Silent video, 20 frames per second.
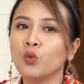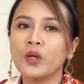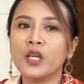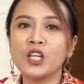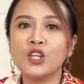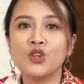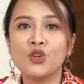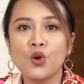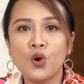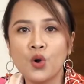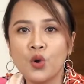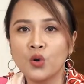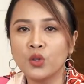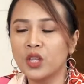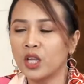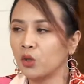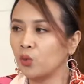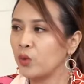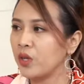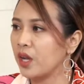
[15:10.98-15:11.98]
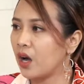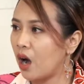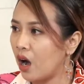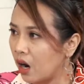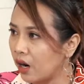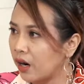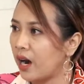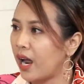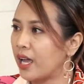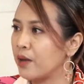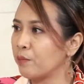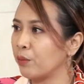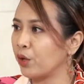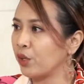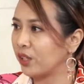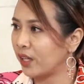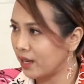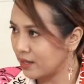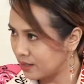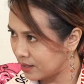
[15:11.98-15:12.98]
we know that we are
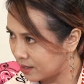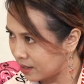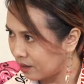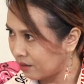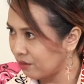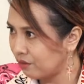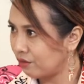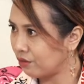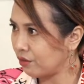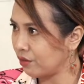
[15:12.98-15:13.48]
hypertensive?